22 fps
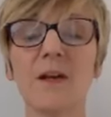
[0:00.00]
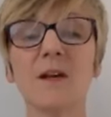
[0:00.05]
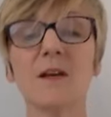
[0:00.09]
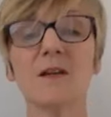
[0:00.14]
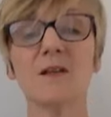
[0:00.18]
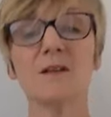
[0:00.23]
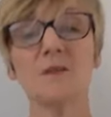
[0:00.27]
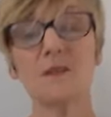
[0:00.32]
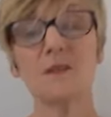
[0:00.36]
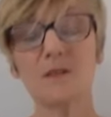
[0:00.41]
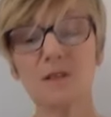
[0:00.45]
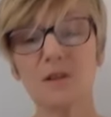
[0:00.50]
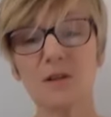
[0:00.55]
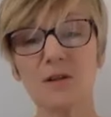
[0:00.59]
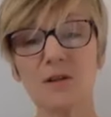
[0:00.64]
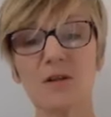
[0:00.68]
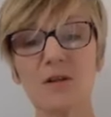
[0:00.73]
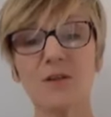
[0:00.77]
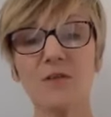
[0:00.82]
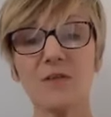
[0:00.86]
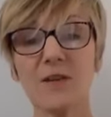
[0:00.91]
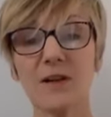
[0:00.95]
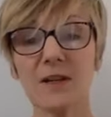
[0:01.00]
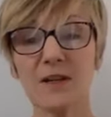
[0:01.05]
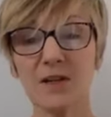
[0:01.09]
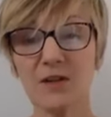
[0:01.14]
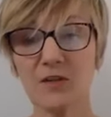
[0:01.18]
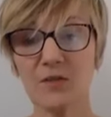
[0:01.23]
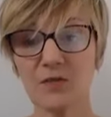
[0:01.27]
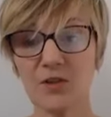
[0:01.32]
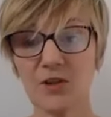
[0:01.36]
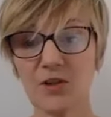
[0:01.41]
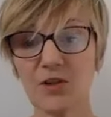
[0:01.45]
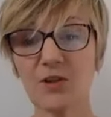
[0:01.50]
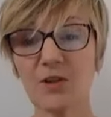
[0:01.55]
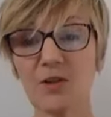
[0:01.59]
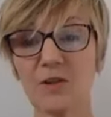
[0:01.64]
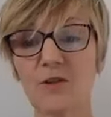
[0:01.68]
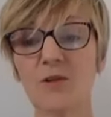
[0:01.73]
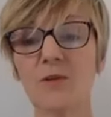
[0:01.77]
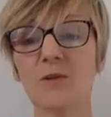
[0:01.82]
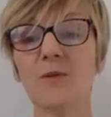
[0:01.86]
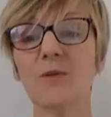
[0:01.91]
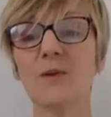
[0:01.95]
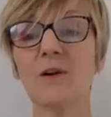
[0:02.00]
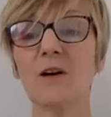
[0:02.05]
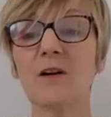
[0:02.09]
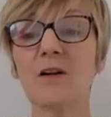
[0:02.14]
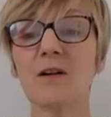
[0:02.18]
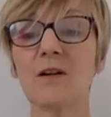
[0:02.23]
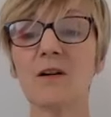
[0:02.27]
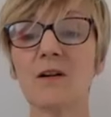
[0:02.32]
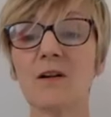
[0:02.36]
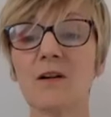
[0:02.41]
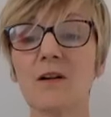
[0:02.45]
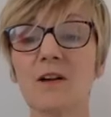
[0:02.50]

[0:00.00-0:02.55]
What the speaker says: So I don't know if any of you are